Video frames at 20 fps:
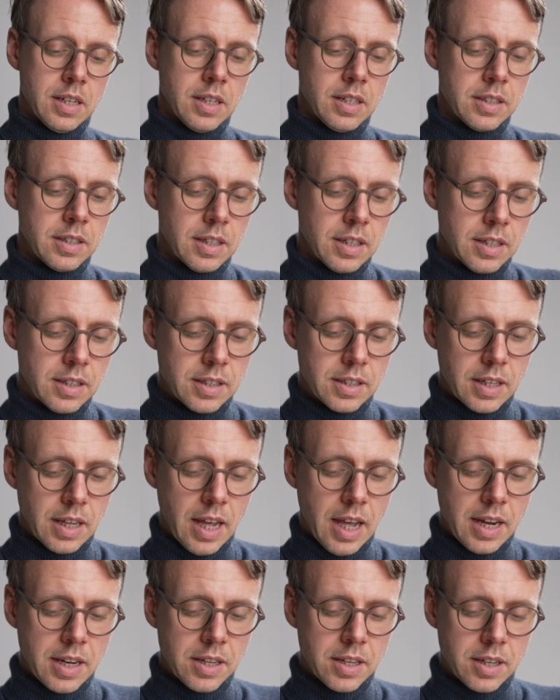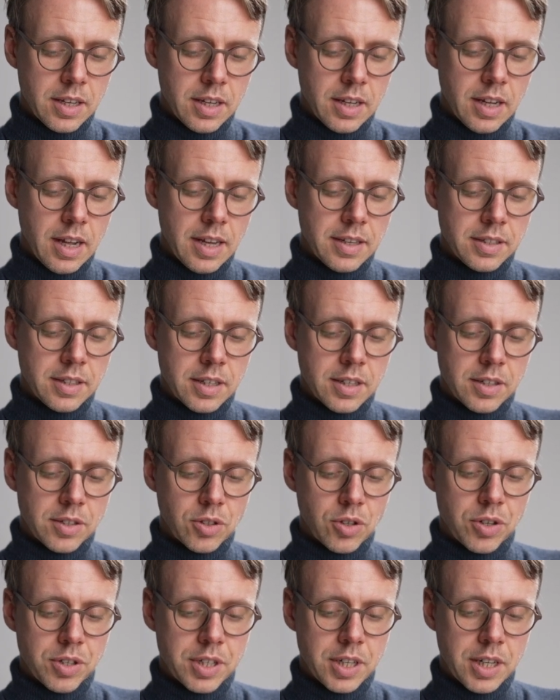Since the Hessian is
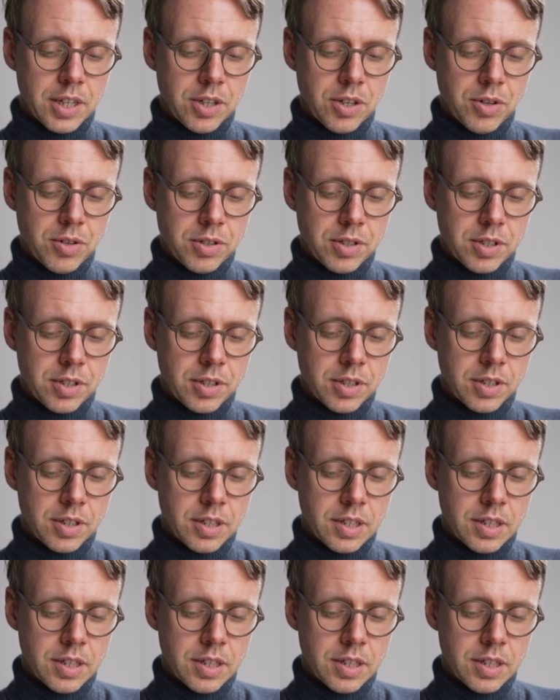continuous,